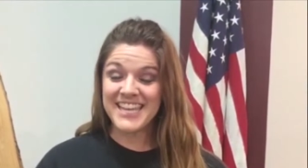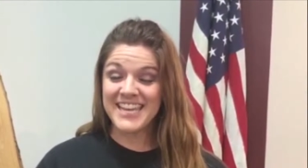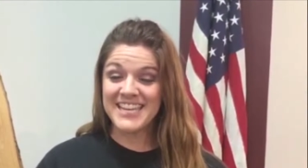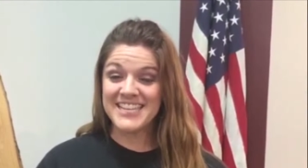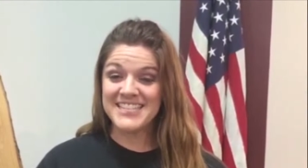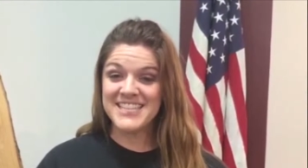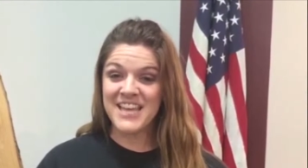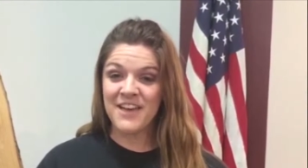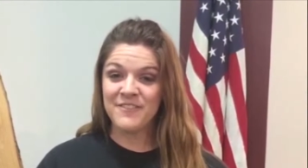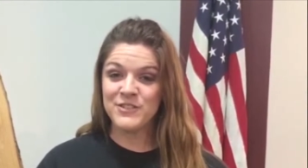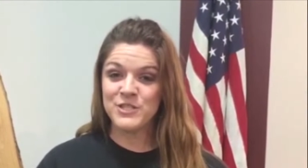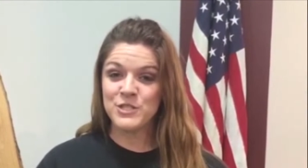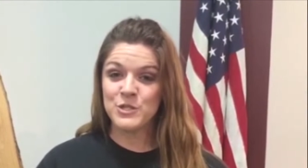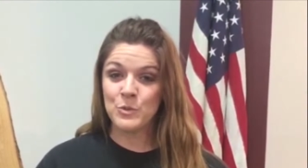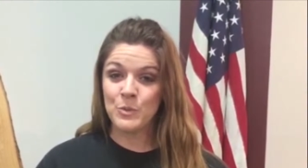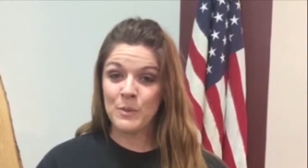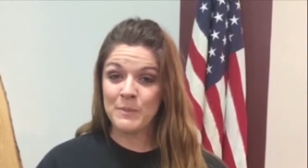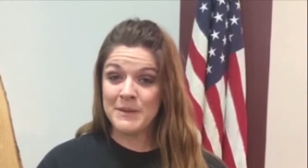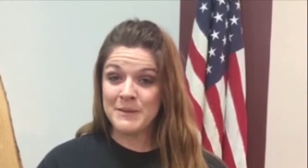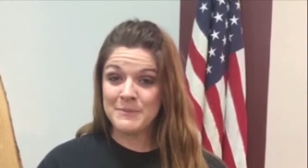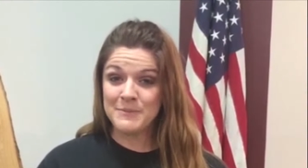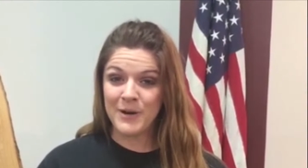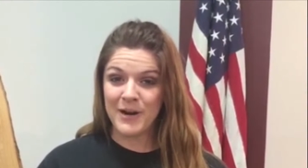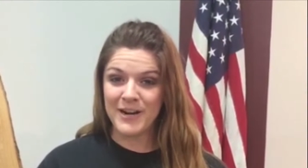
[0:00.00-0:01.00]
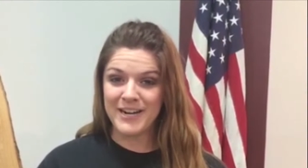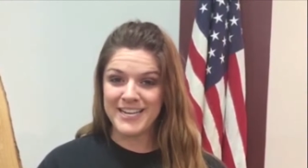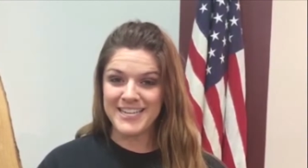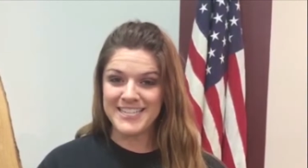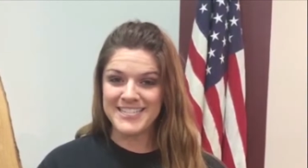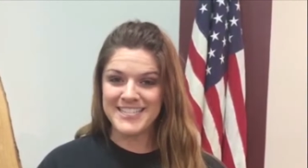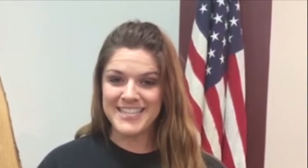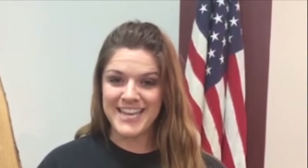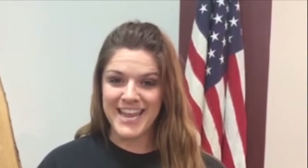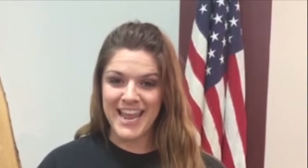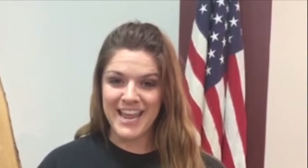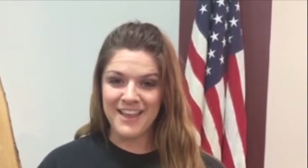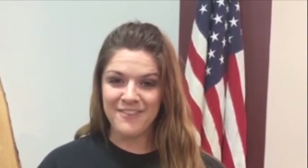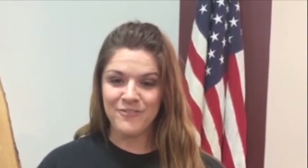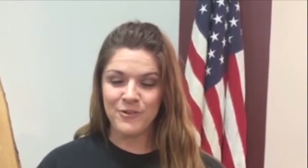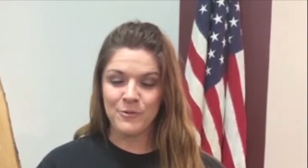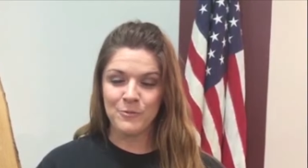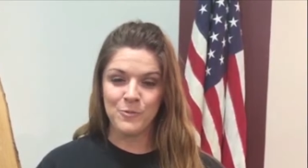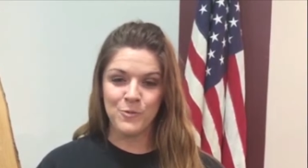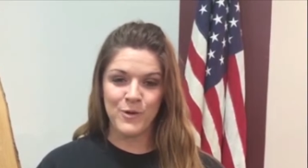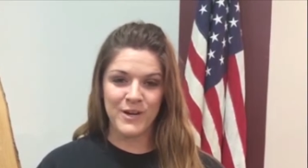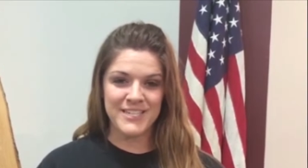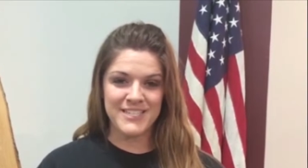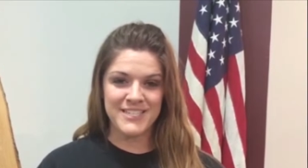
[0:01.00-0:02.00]
Kids have a swimming party today
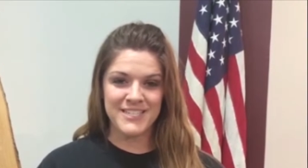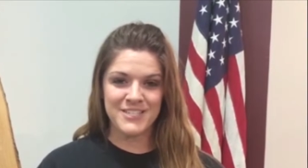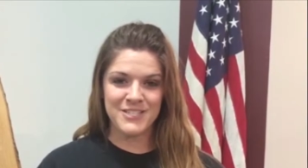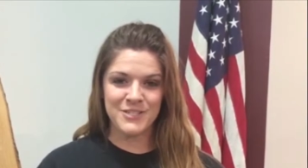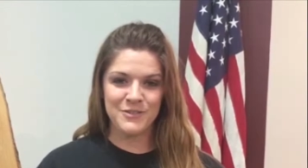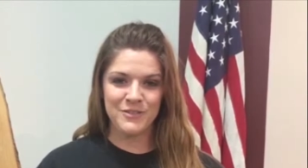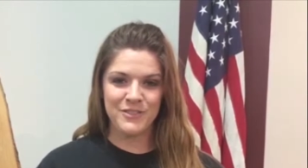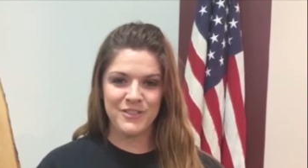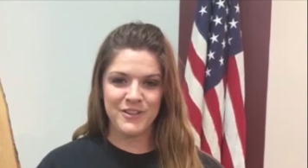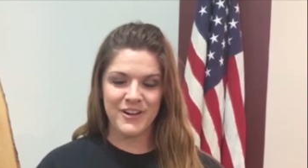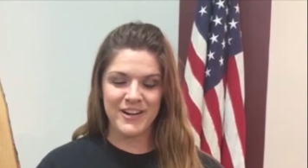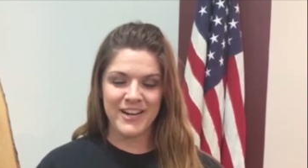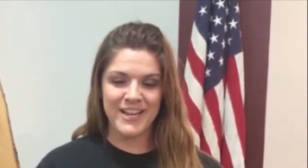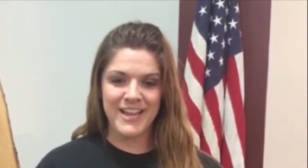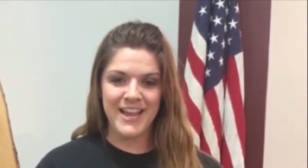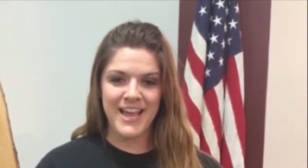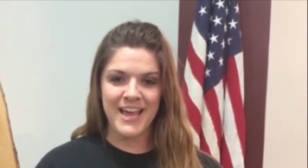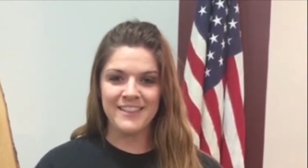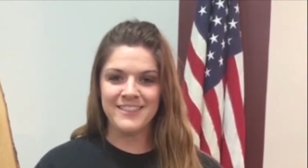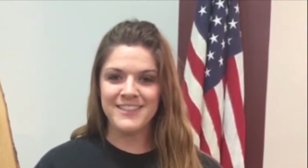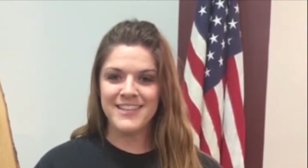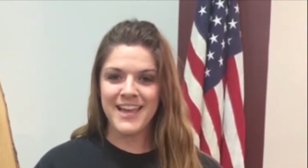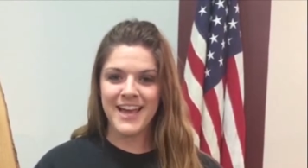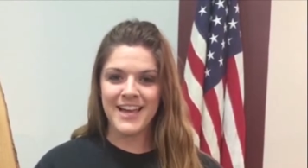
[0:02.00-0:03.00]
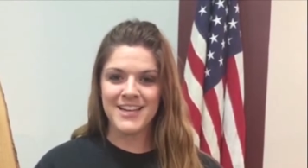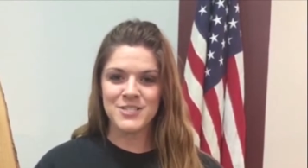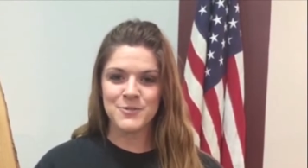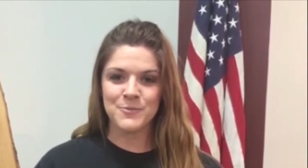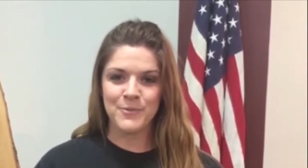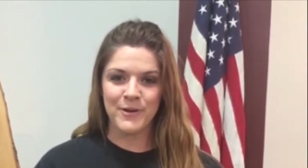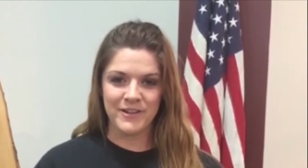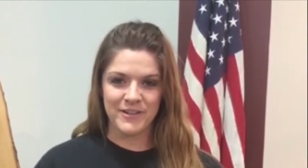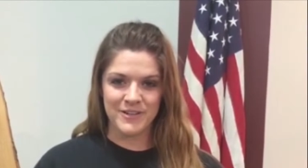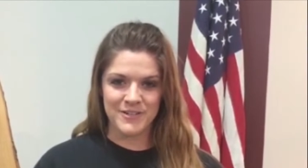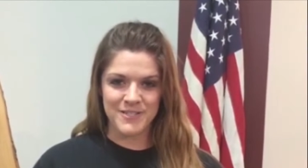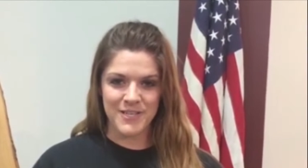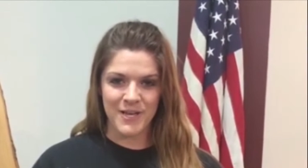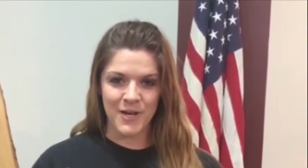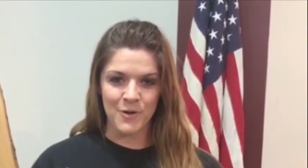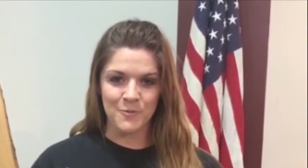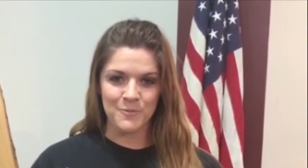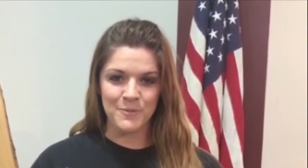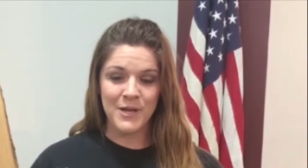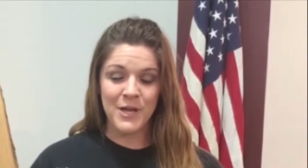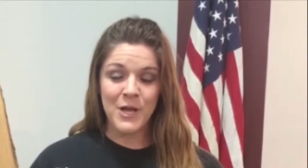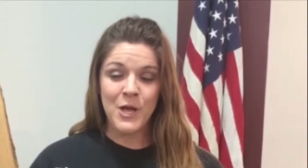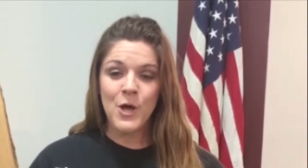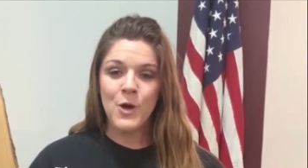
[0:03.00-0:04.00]
from 1 to 2.30 at the Ashbrenner's home.